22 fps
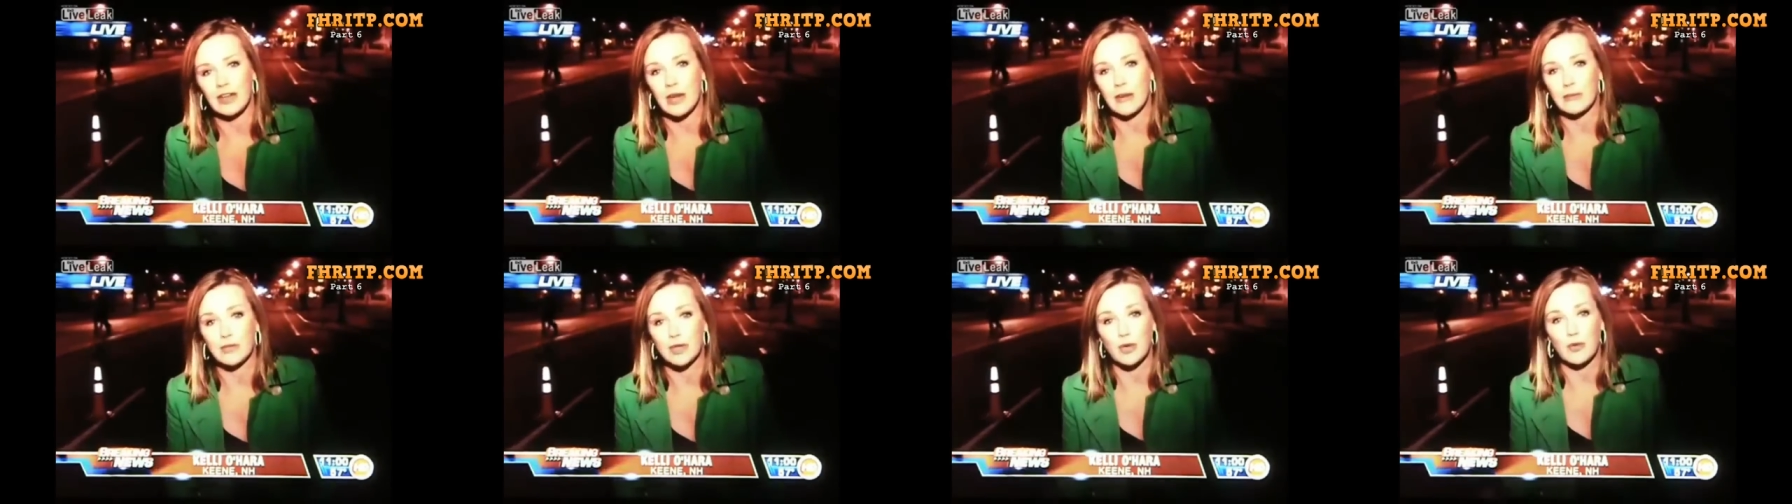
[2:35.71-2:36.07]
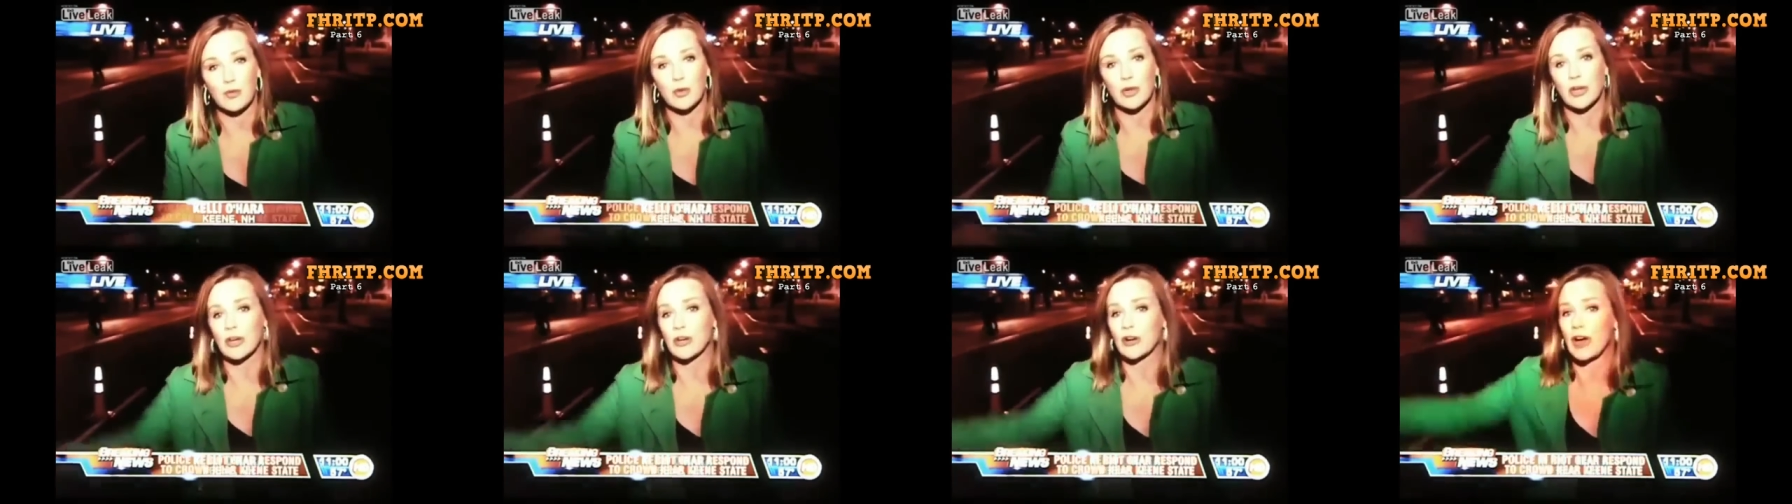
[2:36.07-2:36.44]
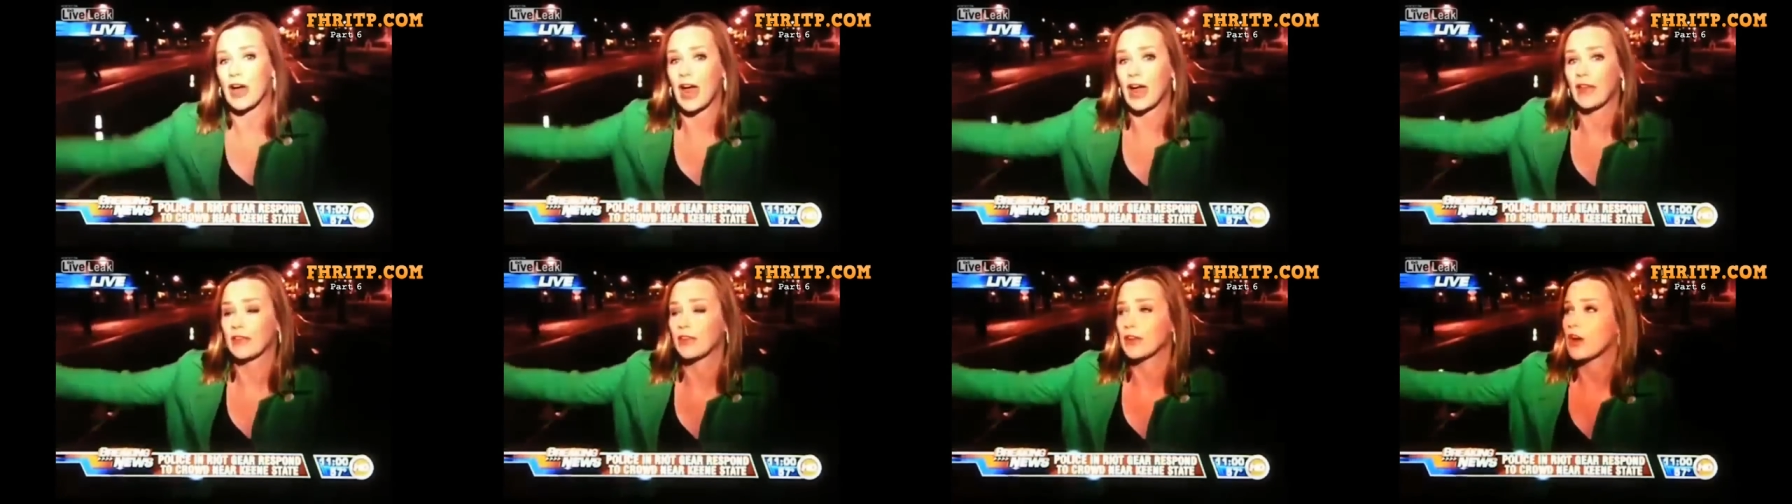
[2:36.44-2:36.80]
New Hampshire. We
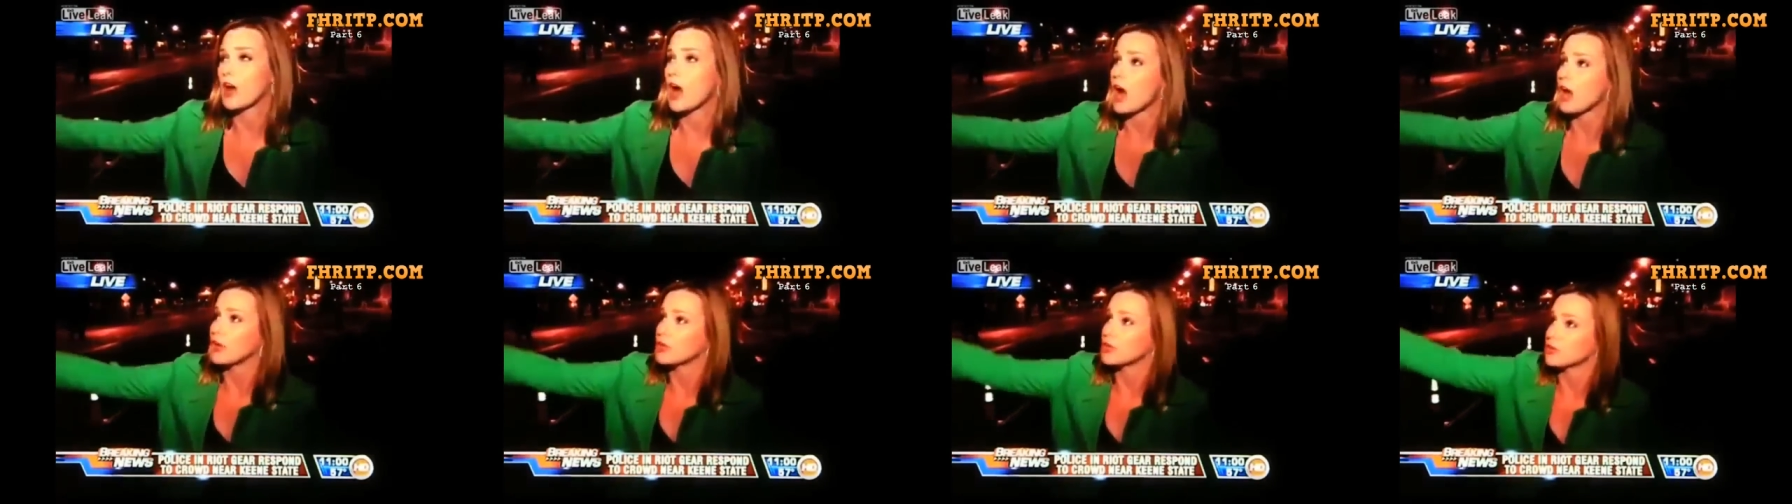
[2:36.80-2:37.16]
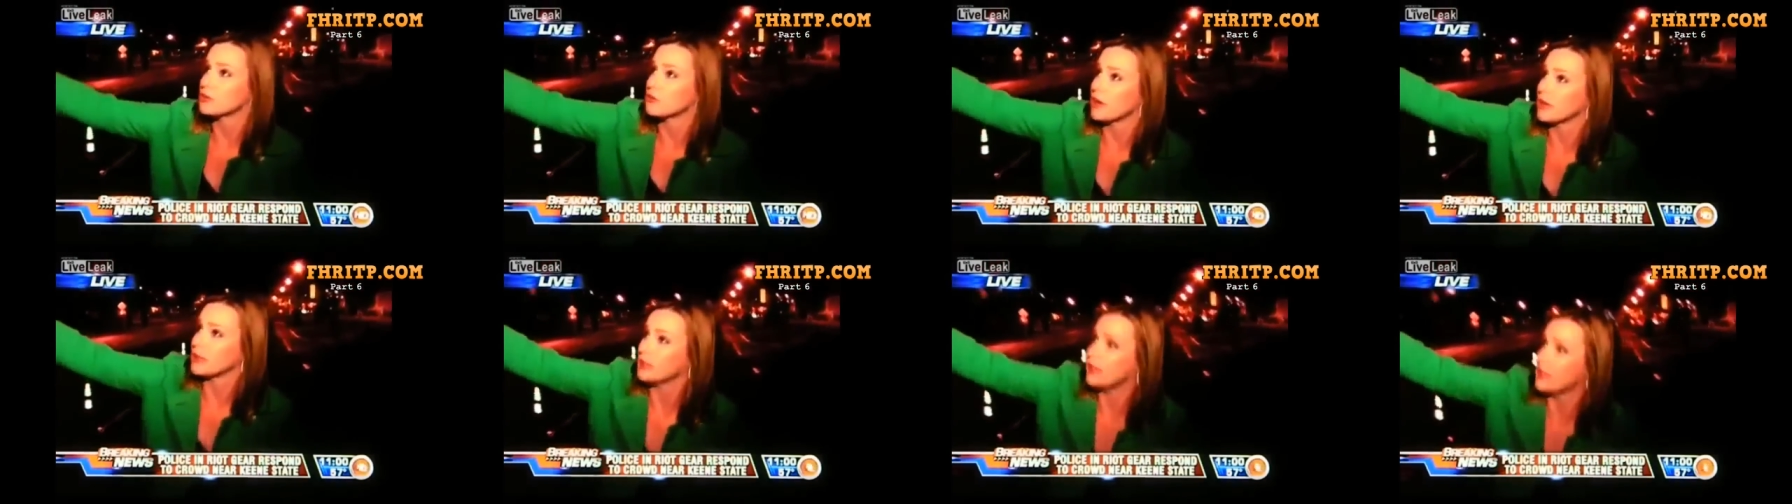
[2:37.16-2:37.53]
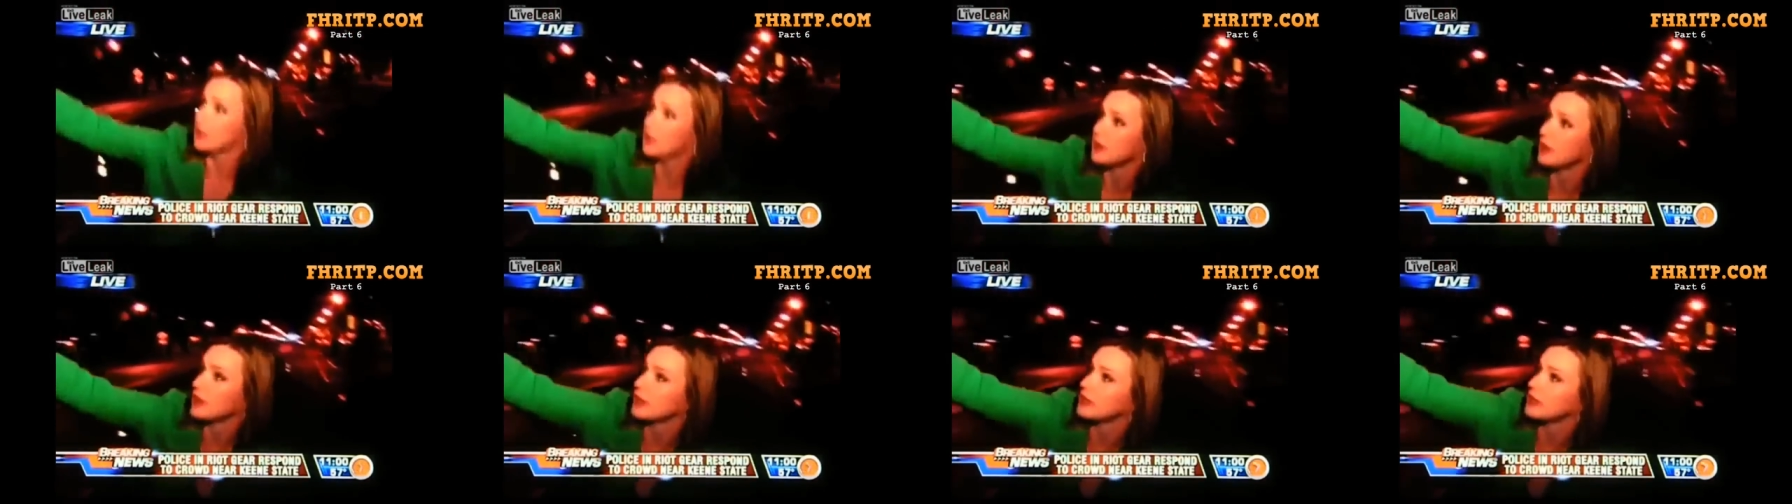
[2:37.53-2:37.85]
are at the college, and right there